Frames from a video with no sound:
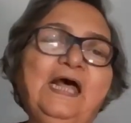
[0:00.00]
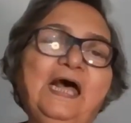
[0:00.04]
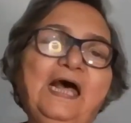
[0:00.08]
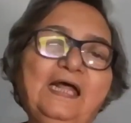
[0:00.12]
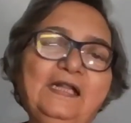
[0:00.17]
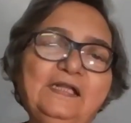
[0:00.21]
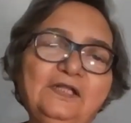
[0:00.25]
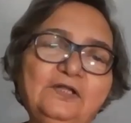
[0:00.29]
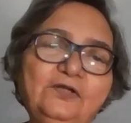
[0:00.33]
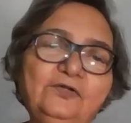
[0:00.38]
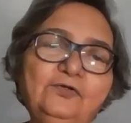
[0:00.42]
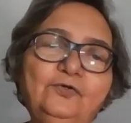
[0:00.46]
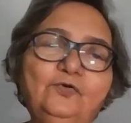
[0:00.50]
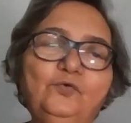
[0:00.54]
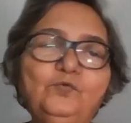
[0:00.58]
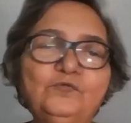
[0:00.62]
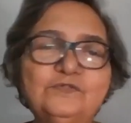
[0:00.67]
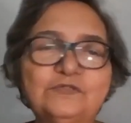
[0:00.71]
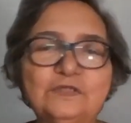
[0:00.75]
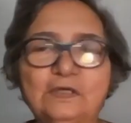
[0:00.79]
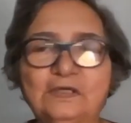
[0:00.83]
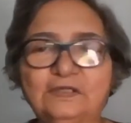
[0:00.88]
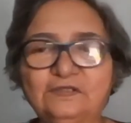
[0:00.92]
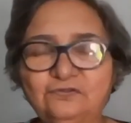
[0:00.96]
and then you do
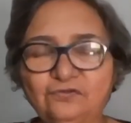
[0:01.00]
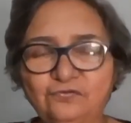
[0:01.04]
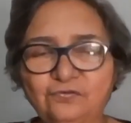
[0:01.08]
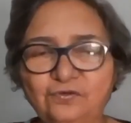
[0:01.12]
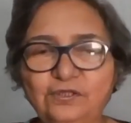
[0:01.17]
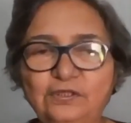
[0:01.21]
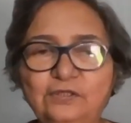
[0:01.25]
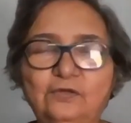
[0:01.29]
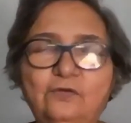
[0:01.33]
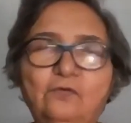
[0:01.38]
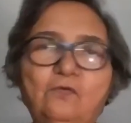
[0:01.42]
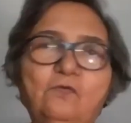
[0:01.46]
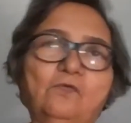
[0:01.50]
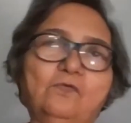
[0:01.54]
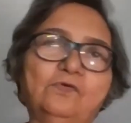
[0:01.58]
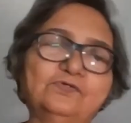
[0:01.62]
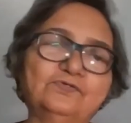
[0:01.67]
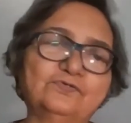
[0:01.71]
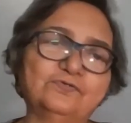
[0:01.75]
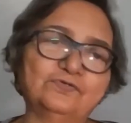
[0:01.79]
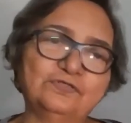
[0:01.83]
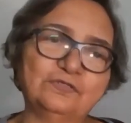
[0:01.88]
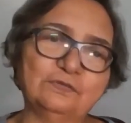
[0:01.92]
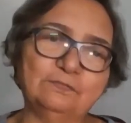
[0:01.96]
a 3-year
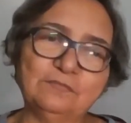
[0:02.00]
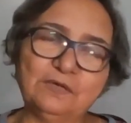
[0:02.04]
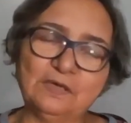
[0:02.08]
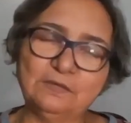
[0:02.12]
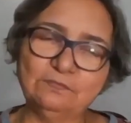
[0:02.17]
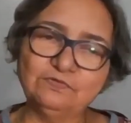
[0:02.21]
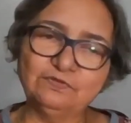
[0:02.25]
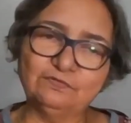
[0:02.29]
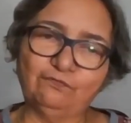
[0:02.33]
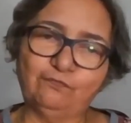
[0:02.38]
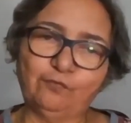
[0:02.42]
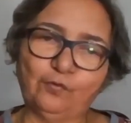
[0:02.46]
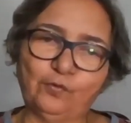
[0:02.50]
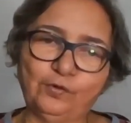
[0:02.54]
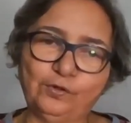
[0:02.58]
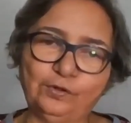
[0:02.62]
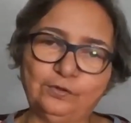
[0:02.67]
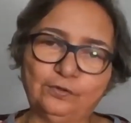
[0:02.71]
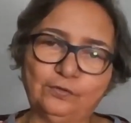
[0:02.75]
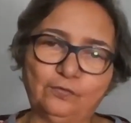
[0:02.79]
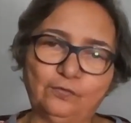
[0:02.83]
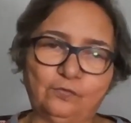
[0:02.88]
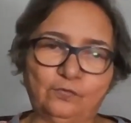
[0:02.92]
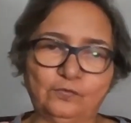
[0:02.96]
course or sometimes a
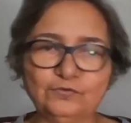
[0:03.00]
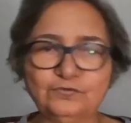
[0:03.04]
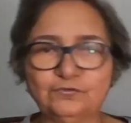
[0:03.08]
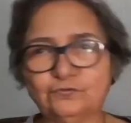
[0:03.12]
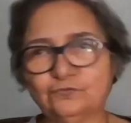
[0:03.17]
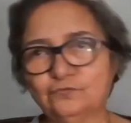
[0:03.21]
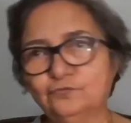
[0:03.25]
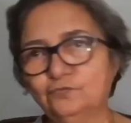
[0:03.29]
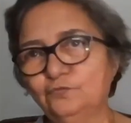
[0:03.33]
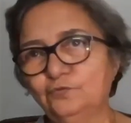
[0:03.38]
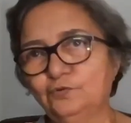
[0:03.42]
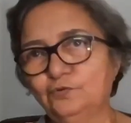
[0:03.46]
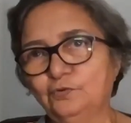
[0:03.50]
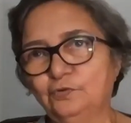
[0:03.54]
4-year course to do